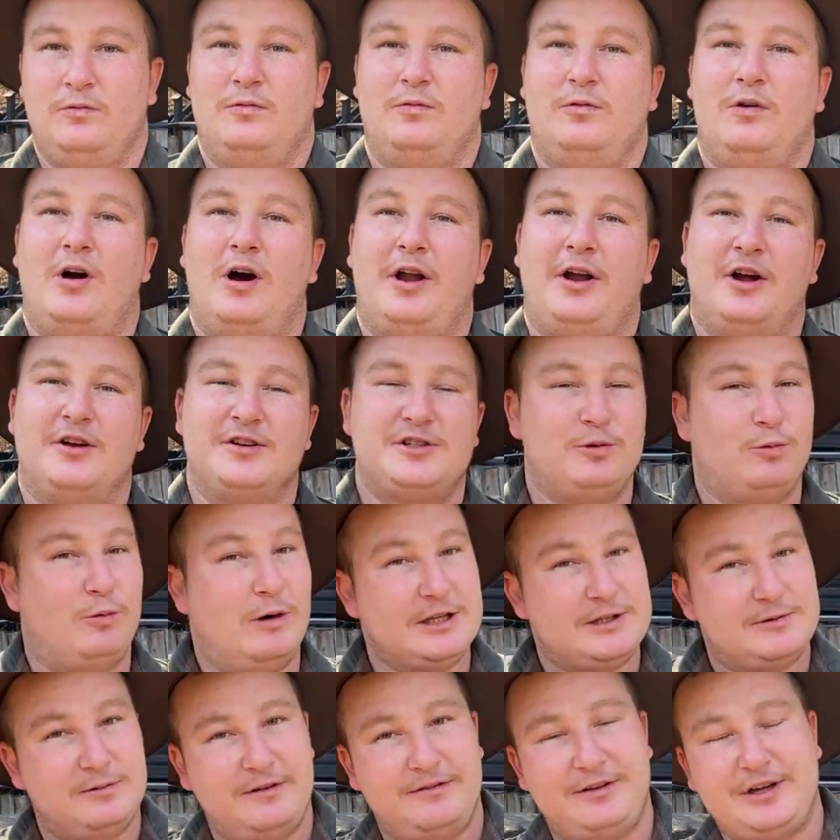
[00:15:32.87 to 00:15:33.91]
Righto, so
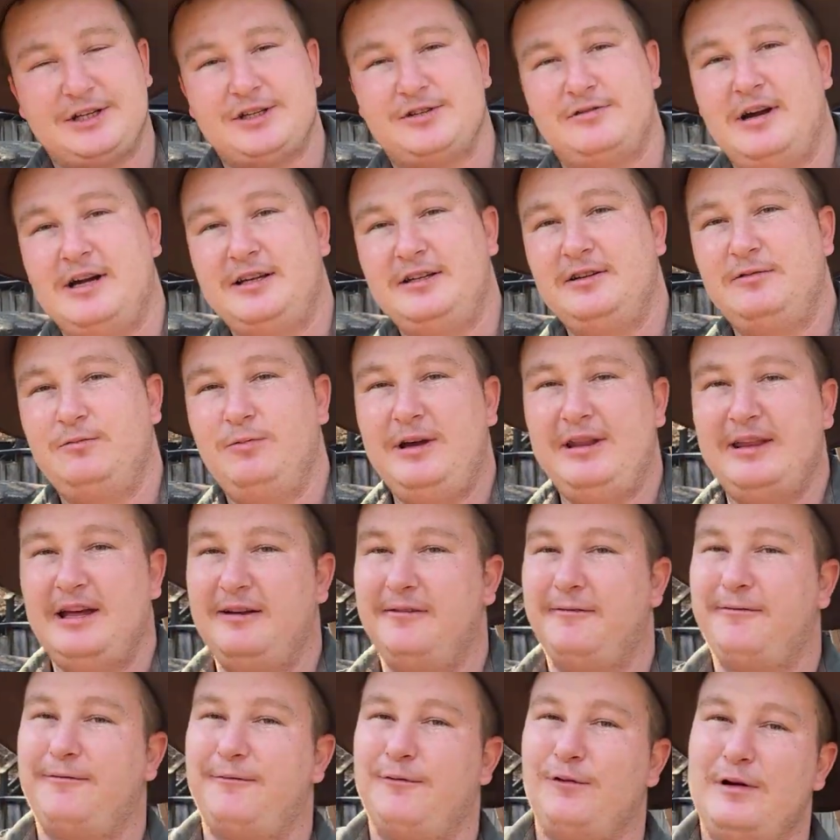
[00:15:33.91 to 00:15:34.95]
once we've extracted, we then
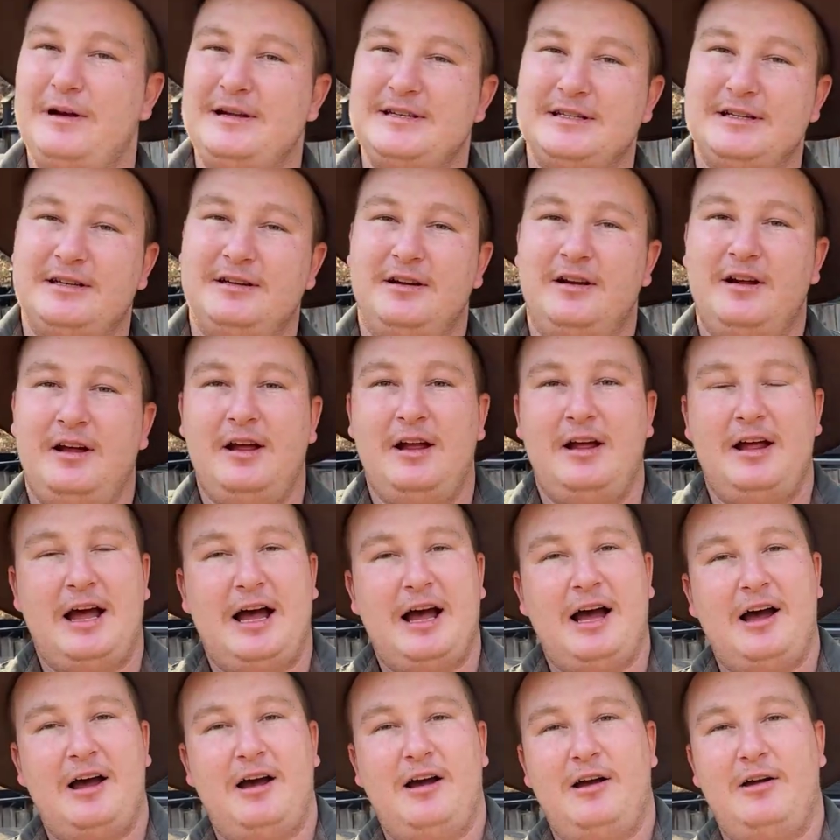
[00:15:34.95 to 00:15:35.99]
freeze it.
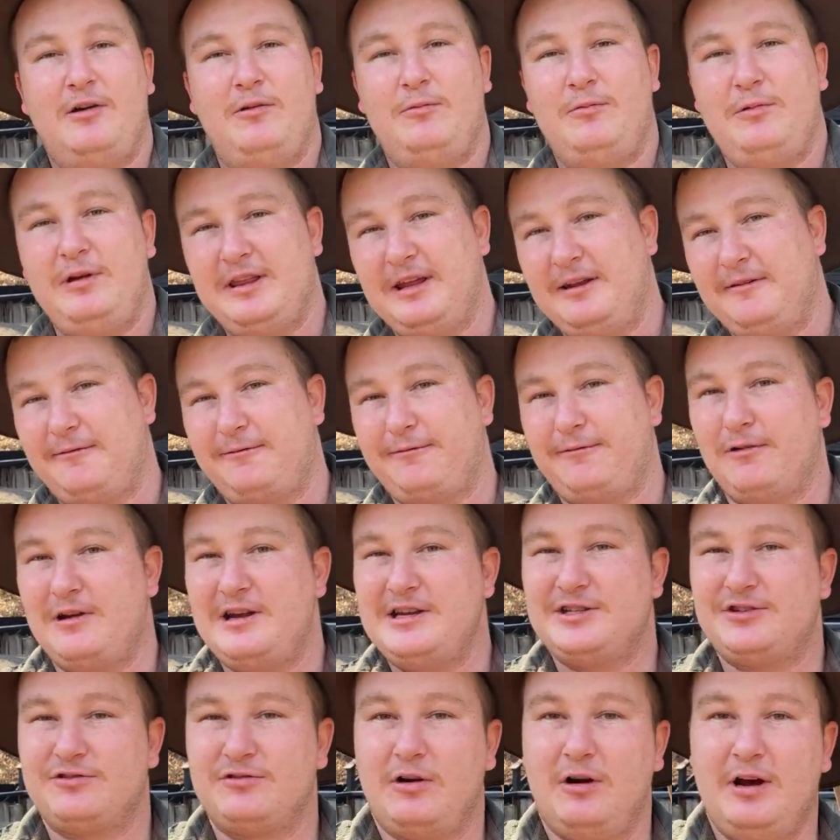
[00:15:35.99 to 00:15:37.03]
Uh, we then
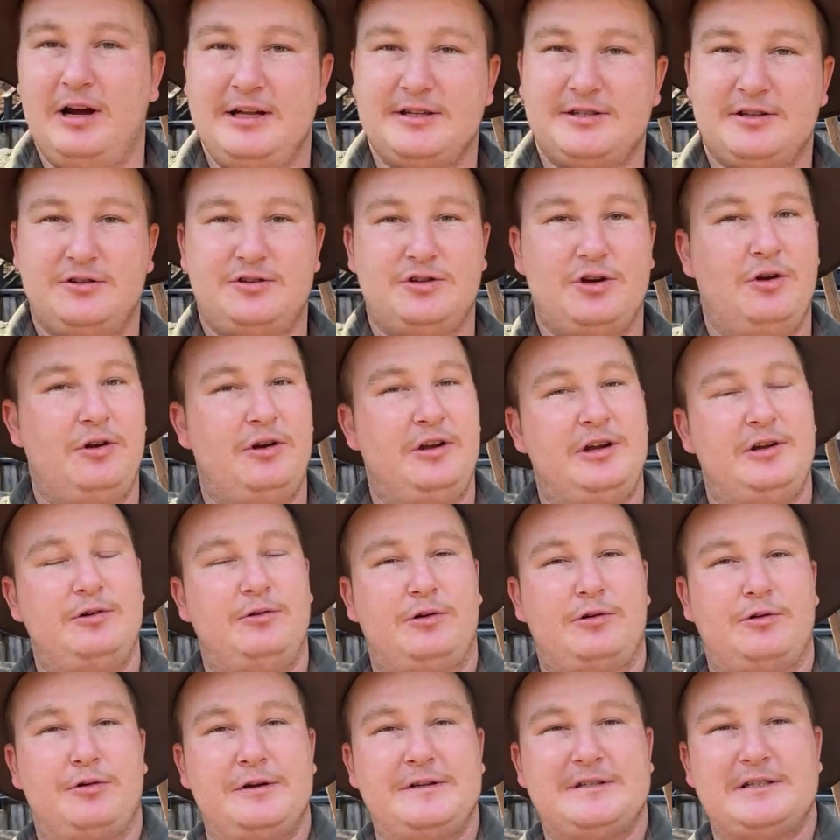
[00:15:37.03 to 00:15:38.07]
freeze dry it, so turn it into a
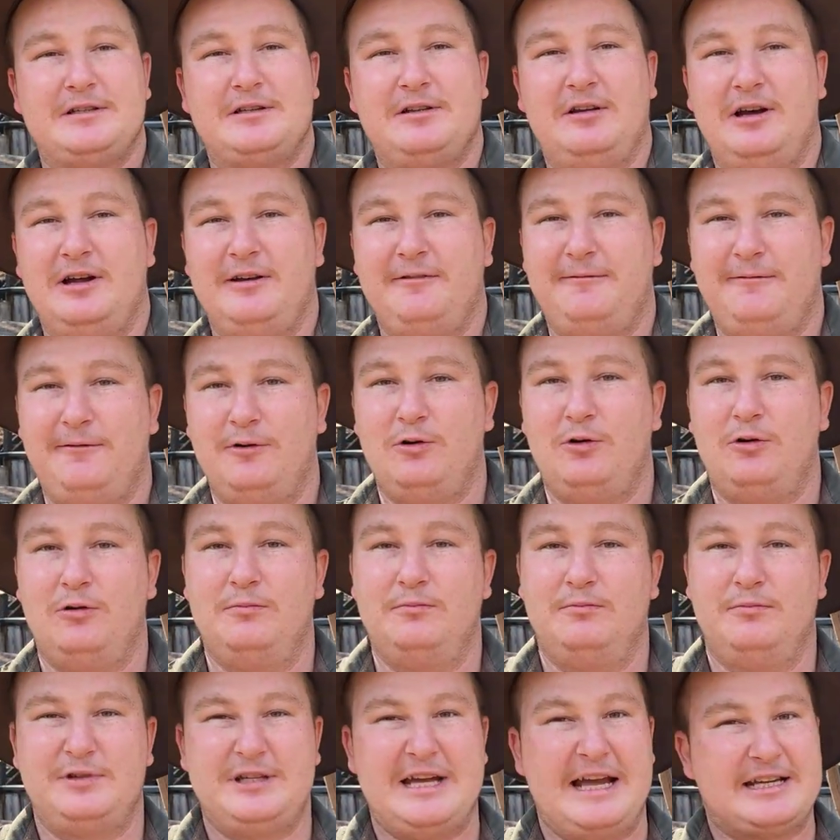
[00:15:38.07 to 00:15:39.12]
crystalline form.
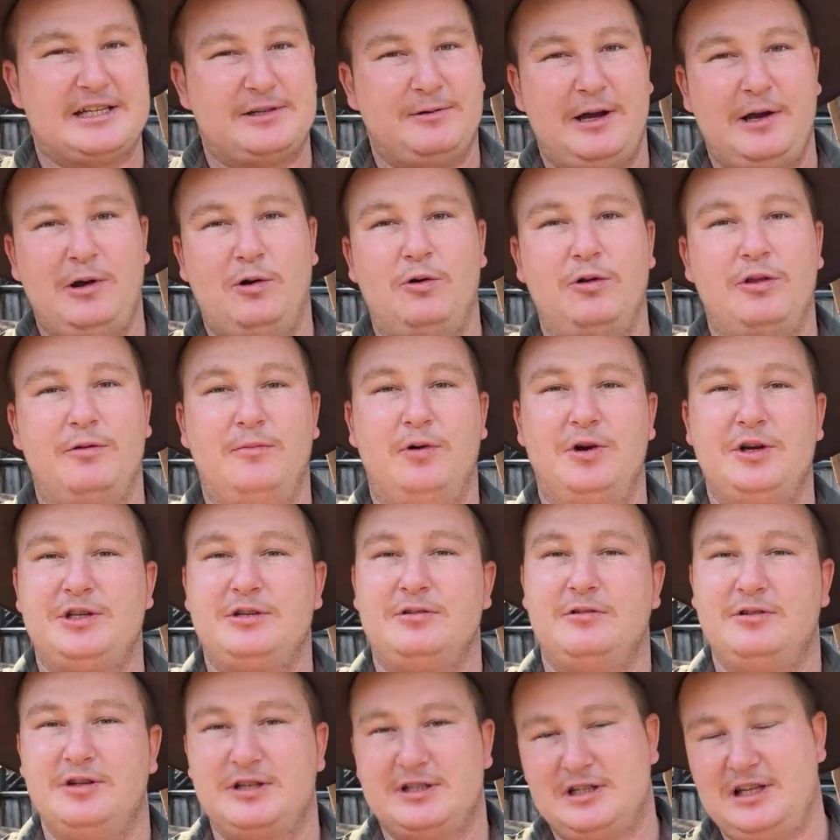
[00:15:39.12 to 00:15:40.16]
Takes away all the moisture
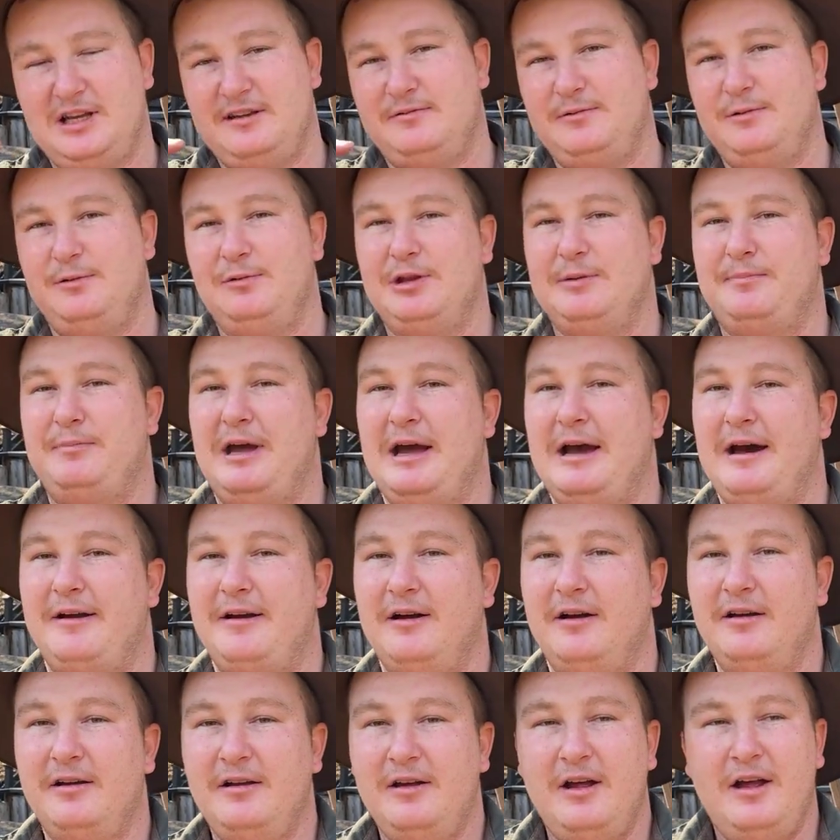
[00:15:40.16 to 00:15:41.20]
and just leaves me with a powder.
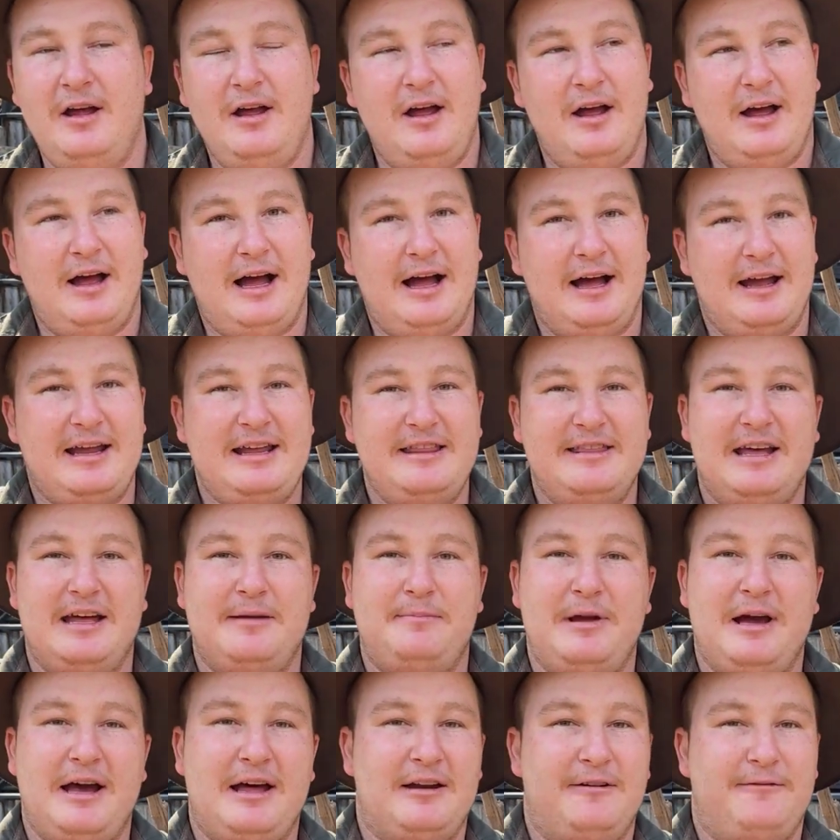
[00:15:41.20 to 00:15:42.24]
Uh, in that
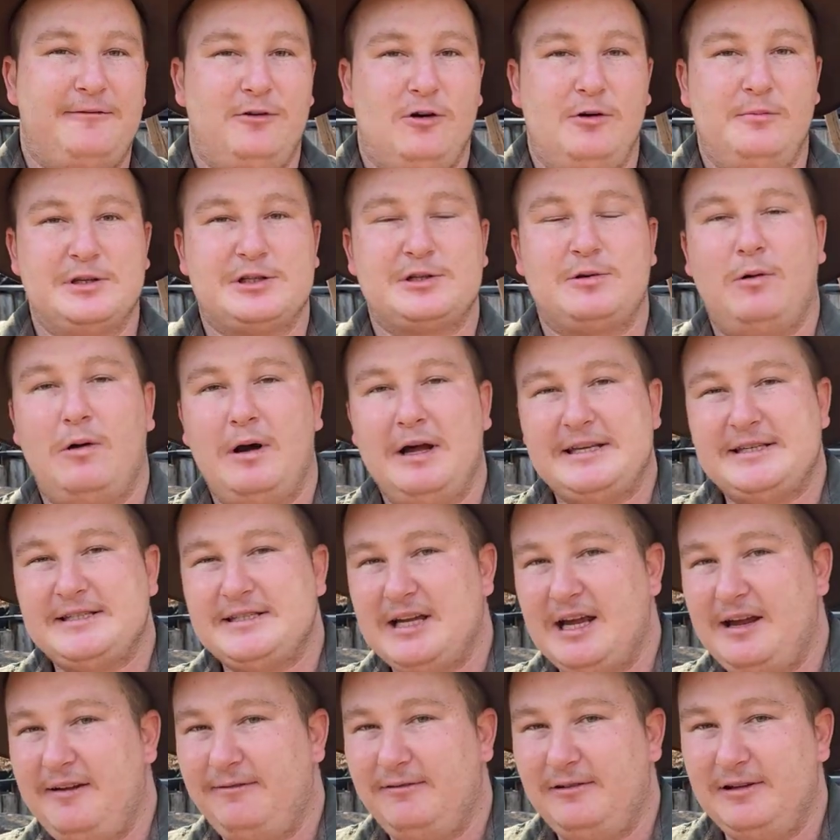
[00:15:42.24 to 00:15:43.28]
powdered form, it's quite
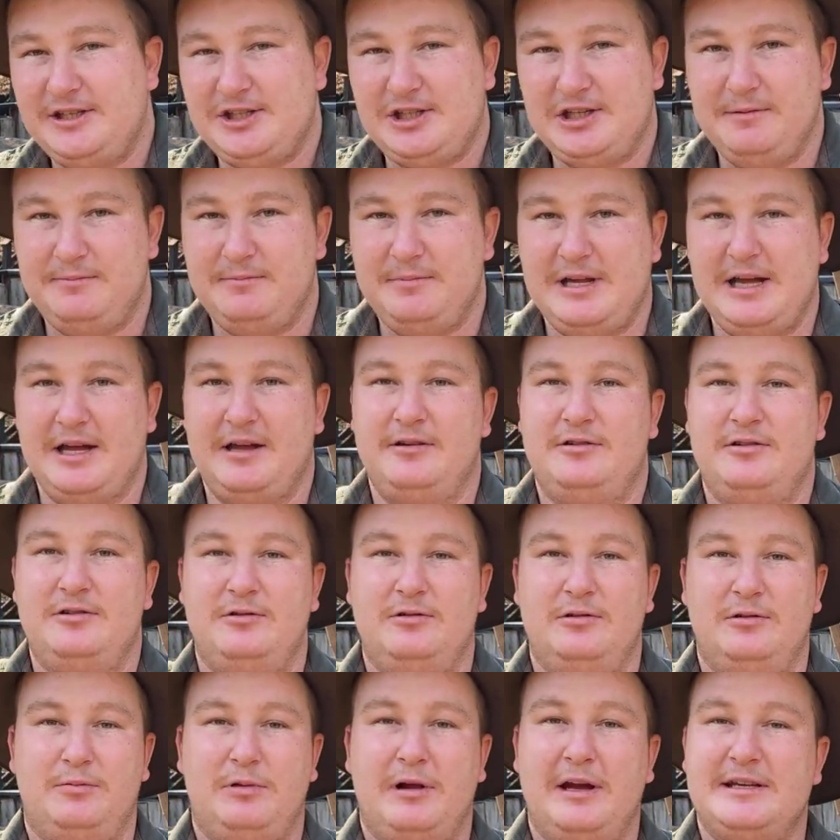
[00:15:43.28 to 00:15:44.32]
safely shipped down
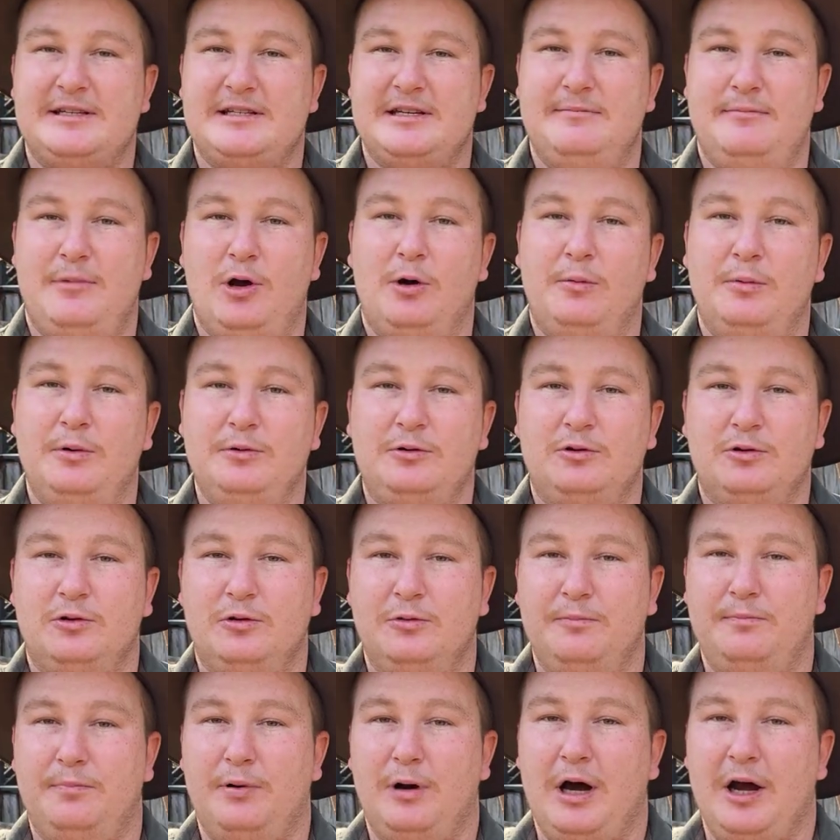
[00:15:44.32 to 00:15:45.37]
to a place in Melbourne called
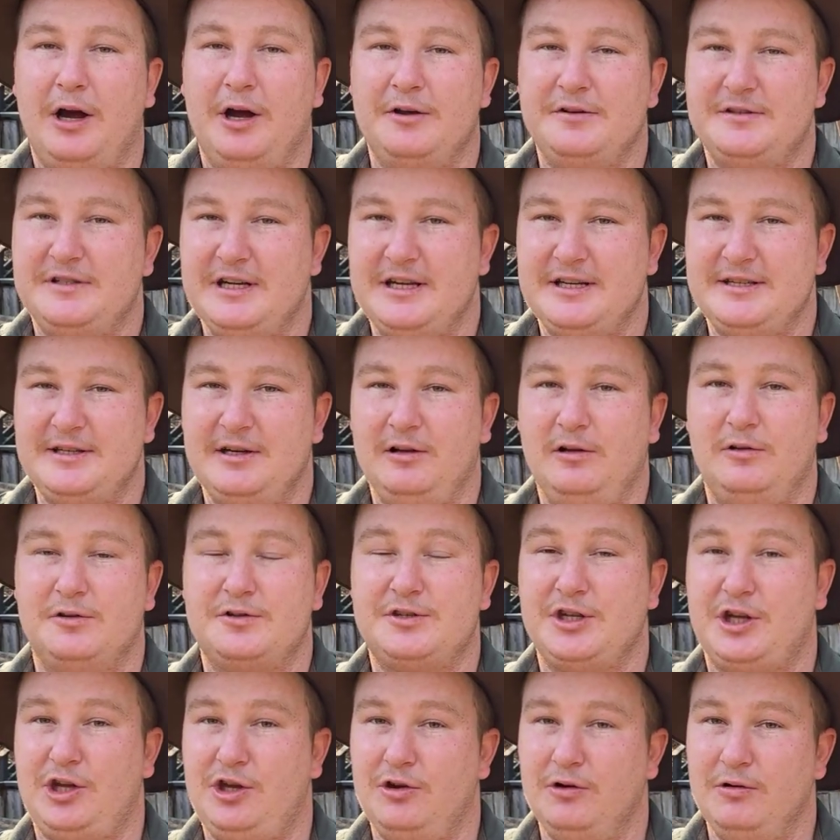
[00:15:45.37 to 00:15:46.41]
BioCSL or
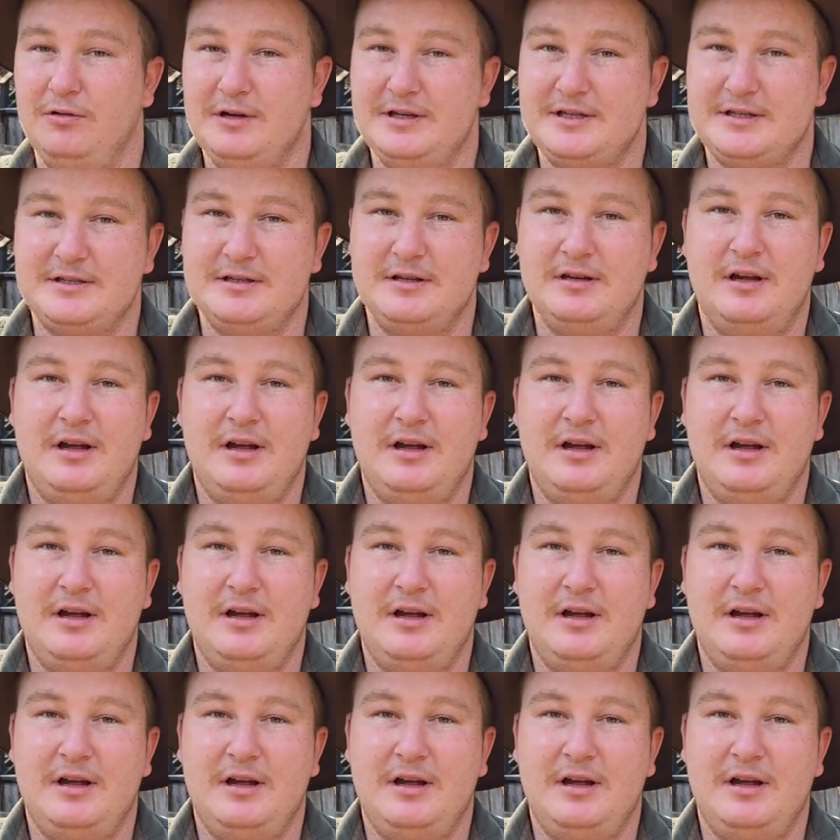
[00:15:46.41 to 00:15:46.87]
Seqirus,